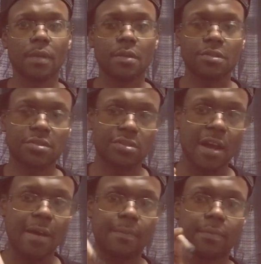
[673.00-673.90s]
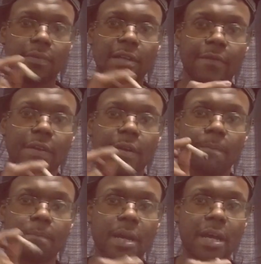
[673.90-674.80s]
Stop living in
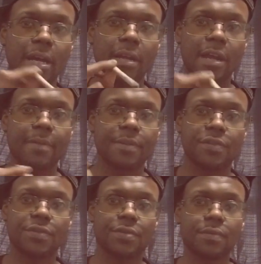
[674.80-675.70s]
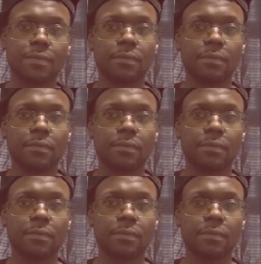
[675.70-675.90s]
bad habits.